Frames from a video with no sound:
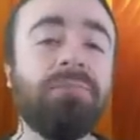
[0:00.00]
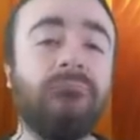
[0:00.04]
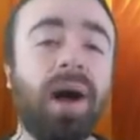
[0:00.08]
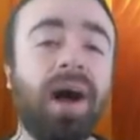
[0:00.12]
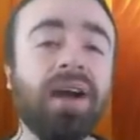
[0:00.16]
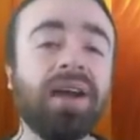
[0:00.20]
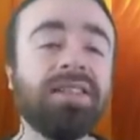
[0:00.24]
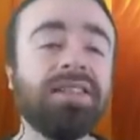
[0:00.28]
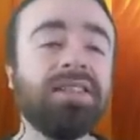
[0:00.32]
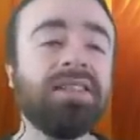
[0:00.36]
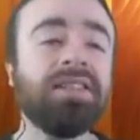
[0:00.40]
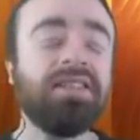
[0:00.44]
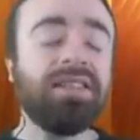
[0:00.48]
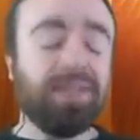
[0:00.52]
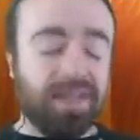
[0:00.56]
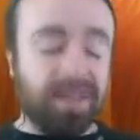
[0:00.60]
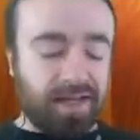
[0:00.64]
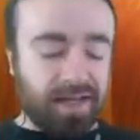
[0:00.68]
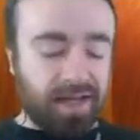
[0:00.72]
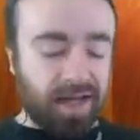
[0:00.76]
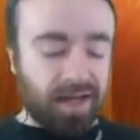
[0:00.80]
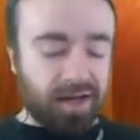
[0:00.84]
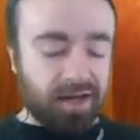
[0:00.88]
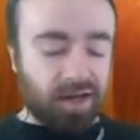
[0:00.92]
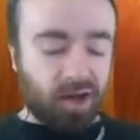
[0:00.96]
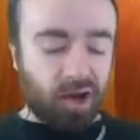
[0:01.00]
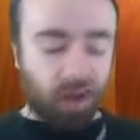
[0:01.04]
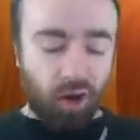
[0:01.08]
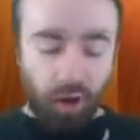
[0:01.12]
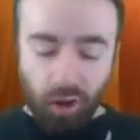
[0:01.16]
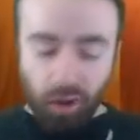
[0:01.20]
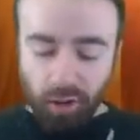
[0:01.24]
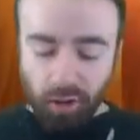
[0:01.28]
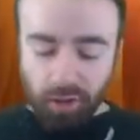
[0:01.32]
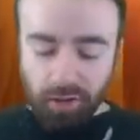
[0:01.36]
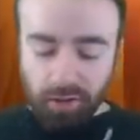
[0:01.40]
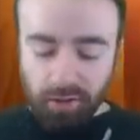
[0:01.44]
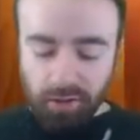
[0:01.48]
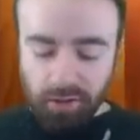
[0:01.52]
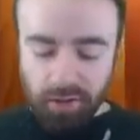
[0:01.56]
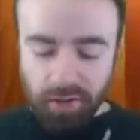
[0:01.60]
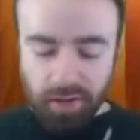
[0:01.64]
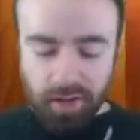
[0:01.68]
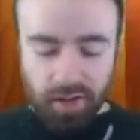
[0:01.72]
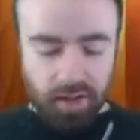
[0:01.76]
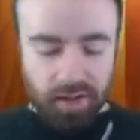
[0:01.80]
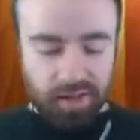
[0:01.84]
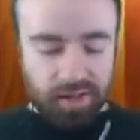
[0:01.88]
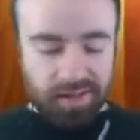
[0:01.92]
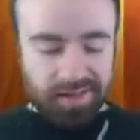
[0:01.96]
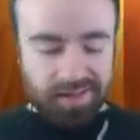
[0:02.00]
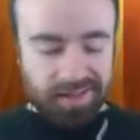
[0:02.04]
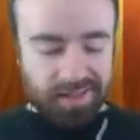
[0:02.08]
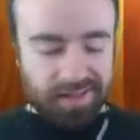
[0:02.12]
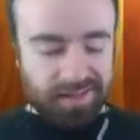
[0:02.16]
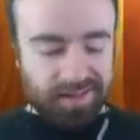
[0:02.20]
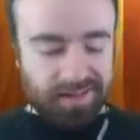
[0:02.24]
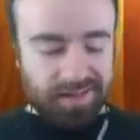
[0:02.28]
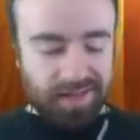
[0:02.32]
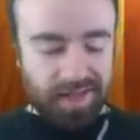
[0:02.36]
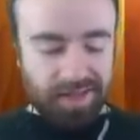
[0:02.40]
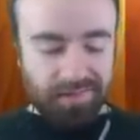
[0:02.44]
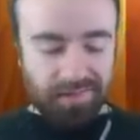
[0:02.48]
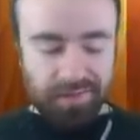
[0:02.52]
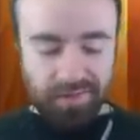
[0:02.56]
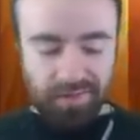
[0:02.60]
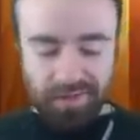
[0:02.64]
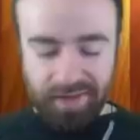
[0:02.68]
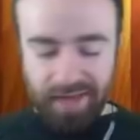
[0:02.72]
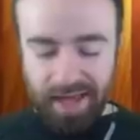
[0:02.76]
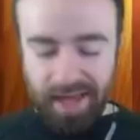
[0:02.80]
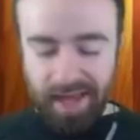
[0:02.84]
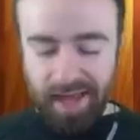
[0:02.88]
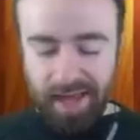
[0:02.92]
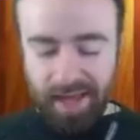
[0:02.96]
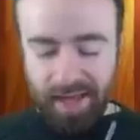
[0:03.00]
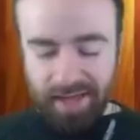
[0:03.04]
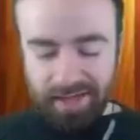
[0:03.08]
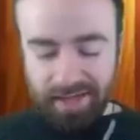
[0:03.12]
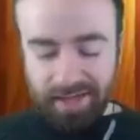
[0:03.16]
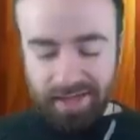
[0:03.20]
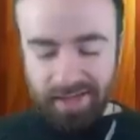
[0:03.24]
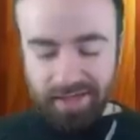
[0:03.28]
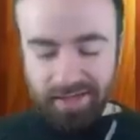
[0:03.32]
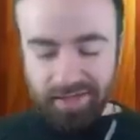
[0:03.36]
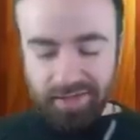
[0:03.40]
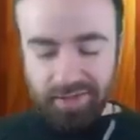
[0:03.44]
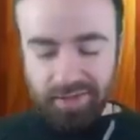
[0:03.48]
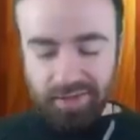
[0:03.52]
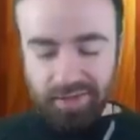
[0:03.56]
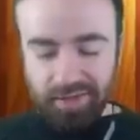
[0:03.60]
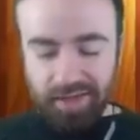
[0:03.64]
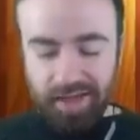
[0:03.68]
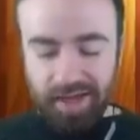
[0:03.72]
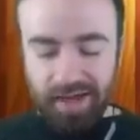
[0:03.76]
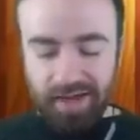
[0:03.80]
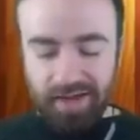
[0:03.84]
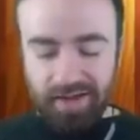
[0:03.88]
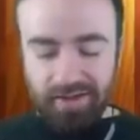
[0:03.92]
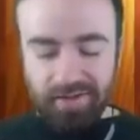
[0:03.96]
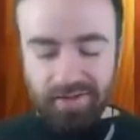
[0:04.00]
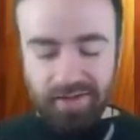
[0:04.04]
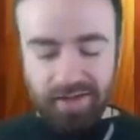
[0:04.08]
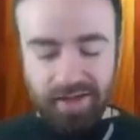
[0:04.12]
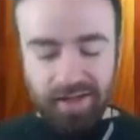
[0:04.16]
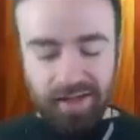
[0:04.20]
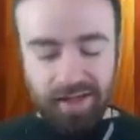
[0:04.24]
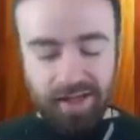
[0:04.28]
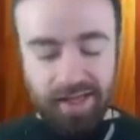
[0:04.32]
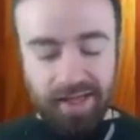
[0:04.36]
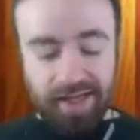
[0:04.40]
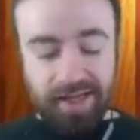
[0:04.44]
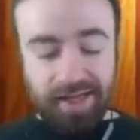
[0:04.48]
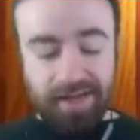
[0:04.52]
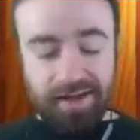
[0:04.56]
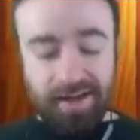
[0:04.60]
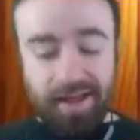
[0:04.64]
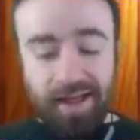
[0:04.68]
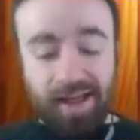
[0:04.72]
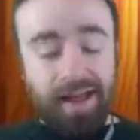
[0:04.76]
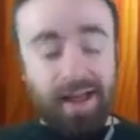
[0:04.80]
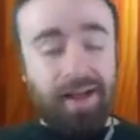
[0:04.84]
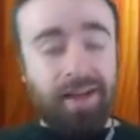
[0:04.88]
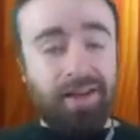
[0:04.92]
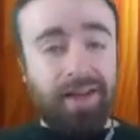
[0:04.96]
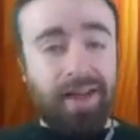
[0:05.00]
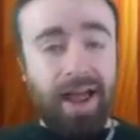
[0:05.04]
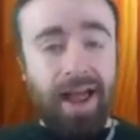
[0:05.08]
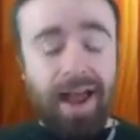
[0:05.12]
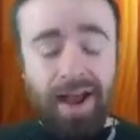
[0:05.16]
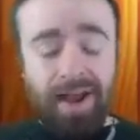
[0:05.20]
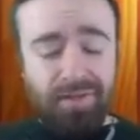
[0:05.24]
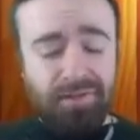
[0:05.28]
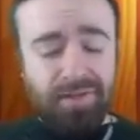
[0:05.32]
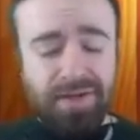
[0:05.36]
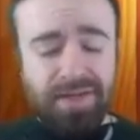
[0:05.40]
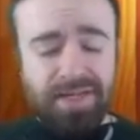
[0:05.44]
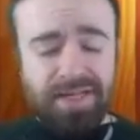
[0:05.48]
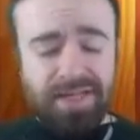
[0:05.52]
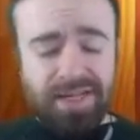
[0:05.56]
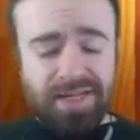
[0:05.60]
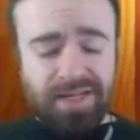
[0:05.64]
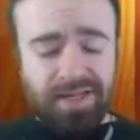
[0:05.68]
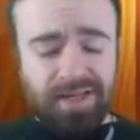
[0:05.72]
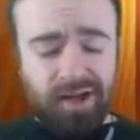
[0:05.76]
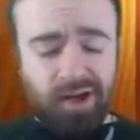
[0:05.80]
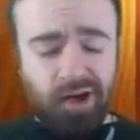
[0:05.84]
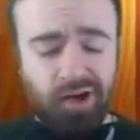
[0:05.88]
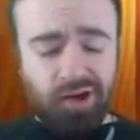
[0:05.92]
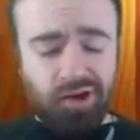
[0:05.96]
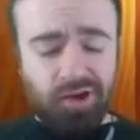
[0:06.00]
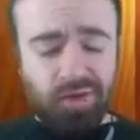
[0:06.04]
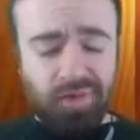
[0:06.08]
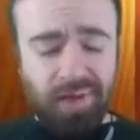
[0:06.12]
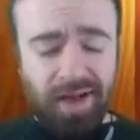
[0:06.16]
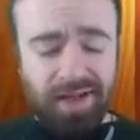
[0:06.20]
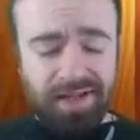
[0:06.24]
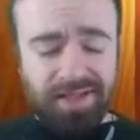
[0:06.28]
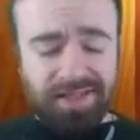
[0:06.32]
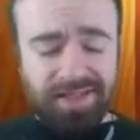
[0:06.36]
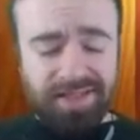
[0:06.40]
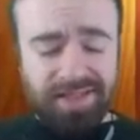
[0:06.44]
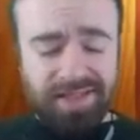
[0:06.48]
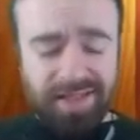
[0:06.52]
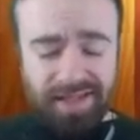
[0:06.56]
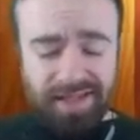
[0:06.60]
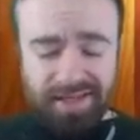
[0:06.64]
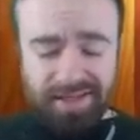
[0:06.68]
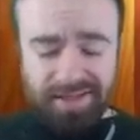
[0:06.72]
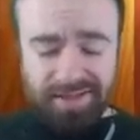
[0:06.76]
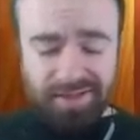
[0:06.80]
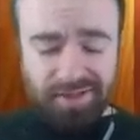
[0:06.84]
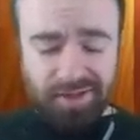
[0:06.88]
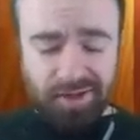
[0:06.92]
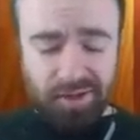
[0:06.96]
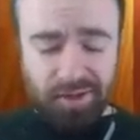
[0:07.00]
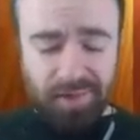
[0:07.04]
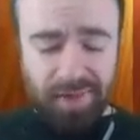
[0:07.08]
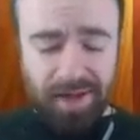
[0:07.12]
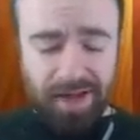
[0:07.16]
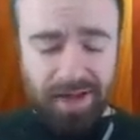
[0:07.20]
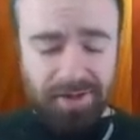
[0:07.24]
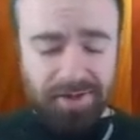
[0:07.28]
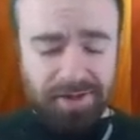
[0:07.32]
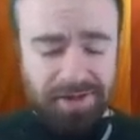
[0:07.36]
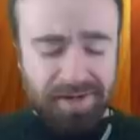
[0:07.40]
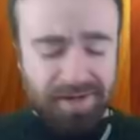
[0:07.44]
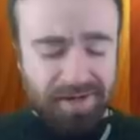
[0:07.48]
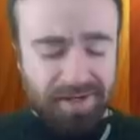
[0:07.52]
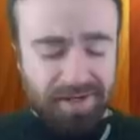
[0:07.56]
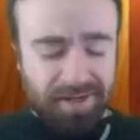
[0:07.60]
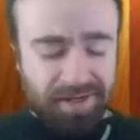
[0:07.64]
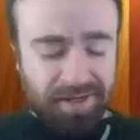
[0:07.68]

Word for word: boxes to get Carl to level 9. So now, it, on average, it takes 100 boxes to get a star power?